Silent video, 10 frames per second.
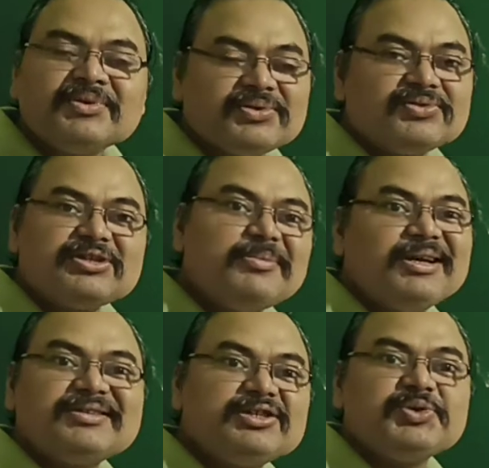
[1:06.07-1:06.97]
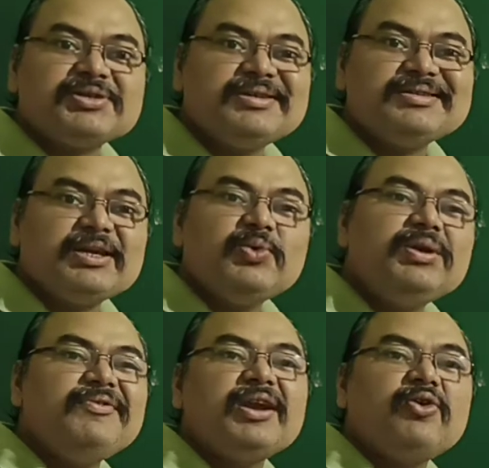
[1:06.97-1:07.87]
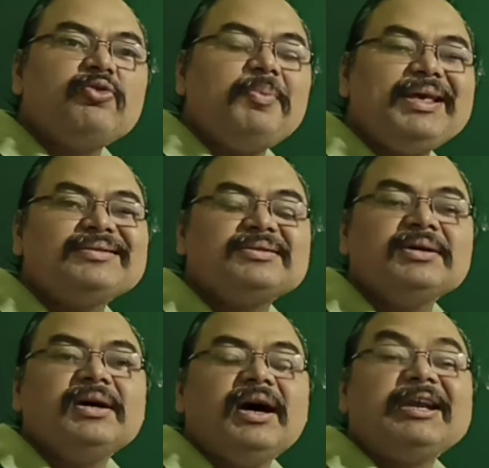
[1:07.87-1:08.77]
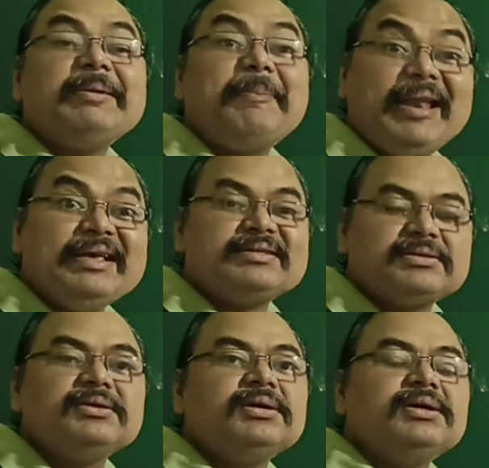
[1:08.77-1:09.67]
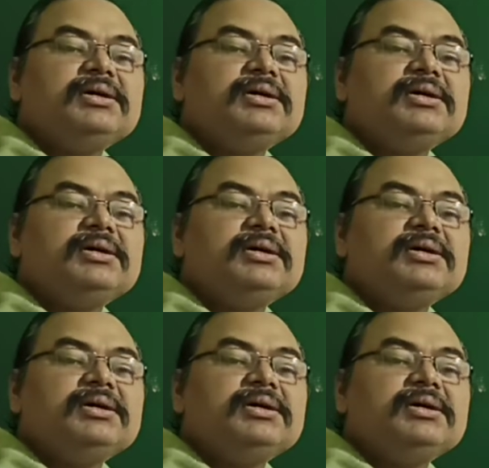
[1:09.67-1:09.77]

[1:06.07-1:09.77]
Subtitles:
So, similar situation is there, only we are going to replace